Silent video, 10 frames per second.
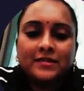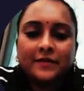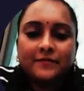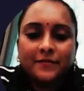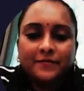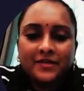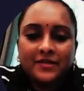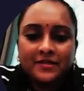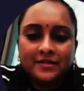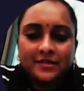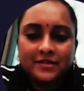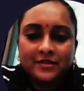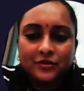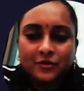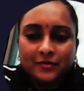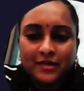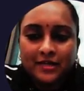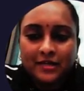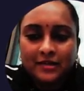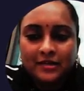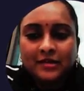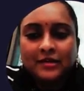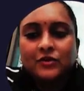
This type of business is normally